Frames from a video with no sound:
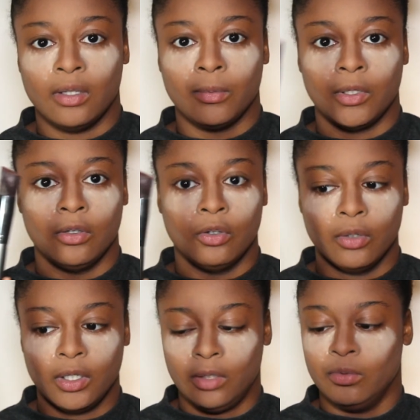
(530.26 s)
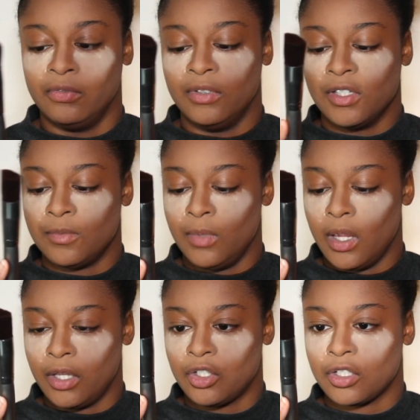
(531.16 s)
And I'm gonna go ahead with this
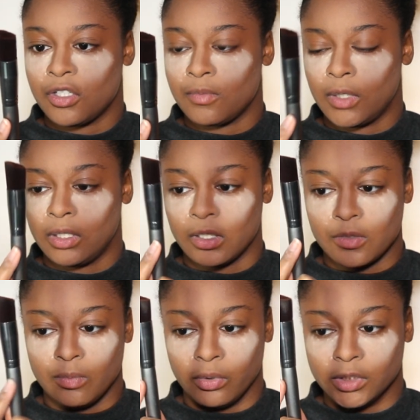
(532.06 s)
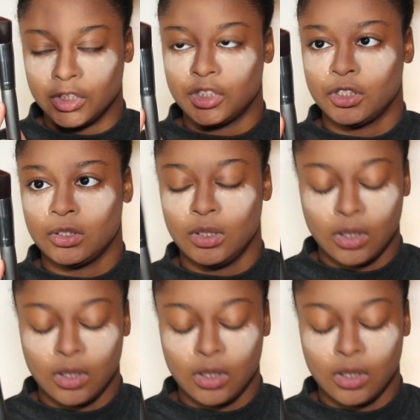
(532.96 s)
BH Cosmetics brush,